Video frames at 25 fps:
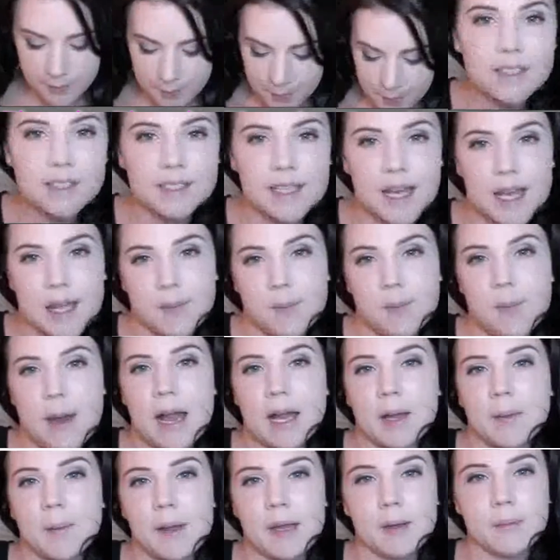It's like
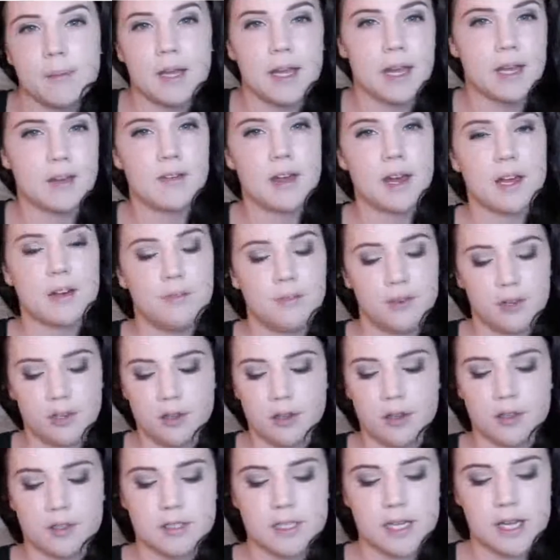MAC pigment I've had for a
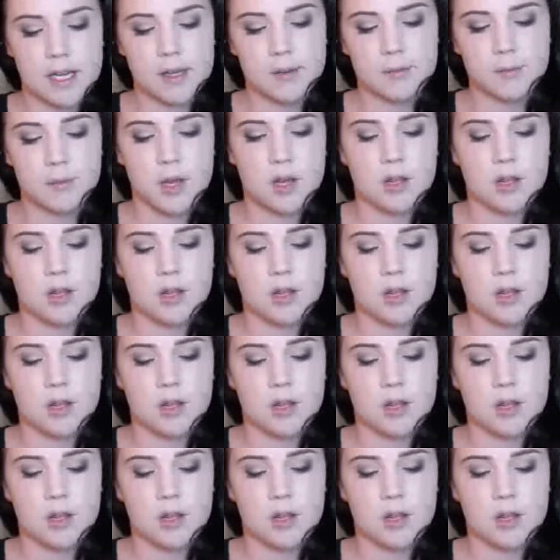long time